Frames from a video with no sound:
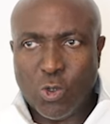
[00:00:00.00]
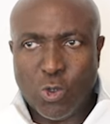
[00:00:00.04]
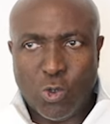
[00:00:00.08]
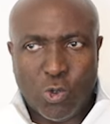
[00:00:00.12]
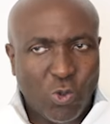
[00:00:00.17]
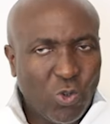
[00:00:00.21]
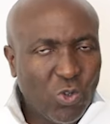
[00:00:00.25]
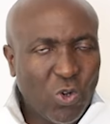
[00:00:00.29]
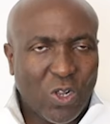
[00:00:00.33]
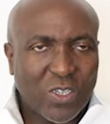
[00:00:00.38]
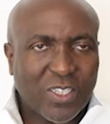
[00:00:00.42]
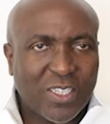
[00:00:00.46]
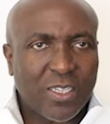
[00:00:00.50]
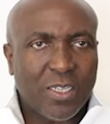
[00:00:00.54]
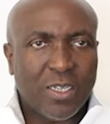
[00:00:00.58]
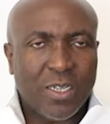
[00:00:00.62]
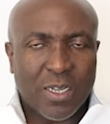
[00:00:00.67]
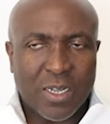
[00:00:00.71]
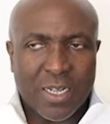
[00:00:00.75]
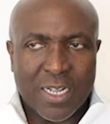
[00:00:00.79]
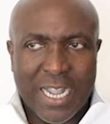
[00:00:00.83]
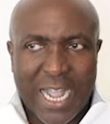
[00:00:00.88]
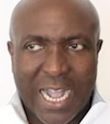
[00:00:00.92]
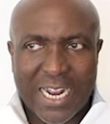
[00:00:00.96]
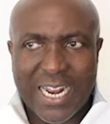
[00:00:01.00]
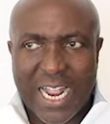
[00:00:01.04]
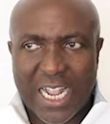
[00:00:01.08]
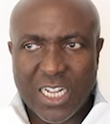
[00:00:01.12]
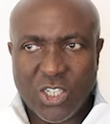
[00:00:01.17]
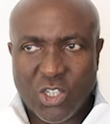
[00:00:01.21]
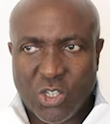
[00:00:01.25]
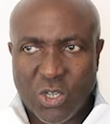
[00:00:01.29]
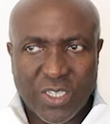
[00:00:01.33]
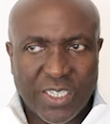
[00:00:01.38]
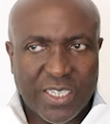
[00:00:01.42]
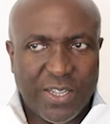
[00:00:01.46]
Do not gather
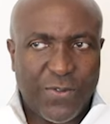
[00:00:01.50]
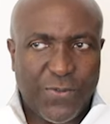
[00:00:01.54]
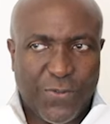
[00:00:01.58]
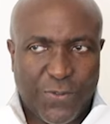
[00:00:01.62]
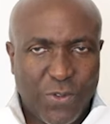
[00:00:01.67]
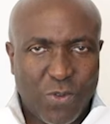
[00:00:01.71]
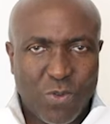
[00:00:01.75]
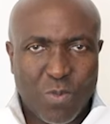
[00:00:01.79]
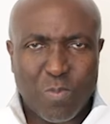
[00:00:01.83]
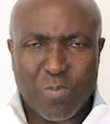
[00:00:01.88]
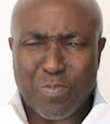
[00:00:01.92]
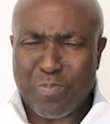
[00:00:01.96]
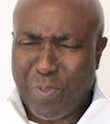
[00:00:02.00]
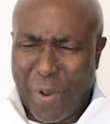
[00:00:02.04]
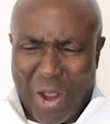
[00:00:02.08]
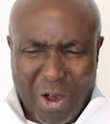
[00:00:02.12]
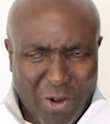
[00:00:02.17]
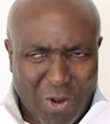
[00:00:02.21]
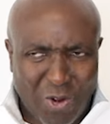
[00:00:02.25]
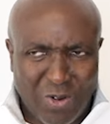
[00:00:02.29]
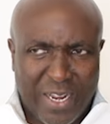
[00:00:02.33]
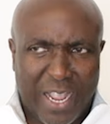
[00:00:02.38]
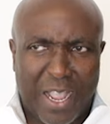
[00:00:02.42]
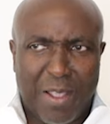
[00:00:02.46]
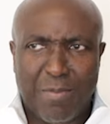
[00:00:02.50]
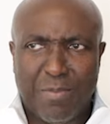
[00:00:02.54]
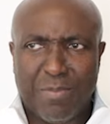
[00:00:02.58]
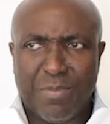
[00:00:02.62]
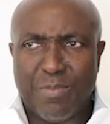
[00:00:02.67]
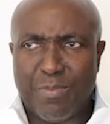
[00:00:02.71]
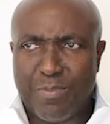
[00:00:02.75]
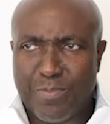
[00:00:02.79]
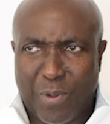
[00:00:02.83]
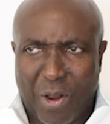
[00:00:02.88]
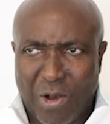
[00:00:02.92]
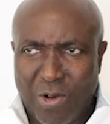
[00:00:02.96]
just a few. Borrow them,
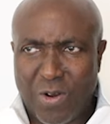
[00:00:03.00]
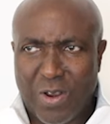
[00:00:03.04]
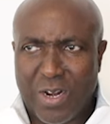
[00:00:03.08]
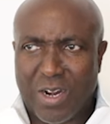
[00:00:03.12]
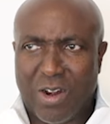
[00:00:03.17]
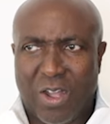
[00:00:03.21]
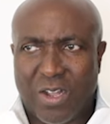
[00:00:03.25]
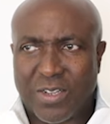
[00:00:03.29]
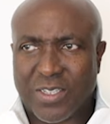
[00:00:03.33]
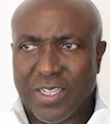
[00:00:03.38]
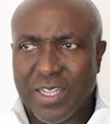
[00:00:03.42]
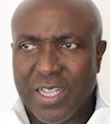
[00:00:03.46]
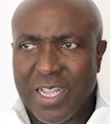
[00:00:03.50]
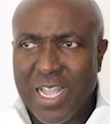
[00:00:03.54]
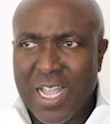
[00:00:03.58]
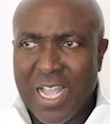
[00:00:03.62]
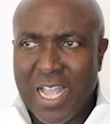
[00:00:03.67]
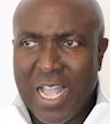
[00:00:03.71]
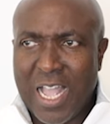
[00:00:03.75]
borrow a lot.